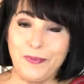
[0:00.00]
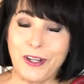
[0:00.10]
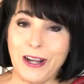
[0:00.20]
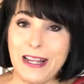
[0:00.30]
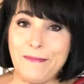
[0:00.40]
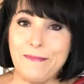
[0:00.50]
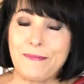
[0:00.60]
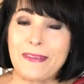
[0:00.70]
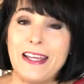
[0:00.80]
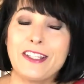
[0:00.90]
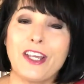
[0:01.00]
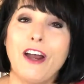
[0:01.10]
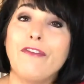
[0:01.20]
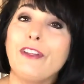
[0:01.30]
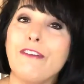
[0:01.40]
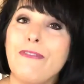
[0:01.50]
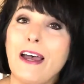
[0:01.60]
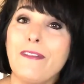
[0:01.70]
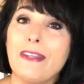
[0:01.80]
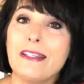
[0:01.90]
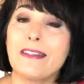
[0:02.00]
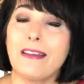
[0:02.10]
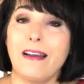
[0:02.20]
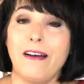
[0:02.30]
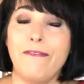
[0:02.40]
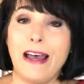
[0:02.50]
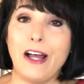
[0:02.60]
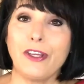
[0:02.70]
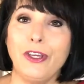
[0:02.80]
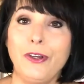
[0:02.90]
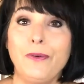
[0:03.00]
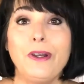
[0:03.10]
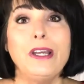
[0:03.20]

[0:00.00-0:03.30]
All right. So hopefully you found this of value.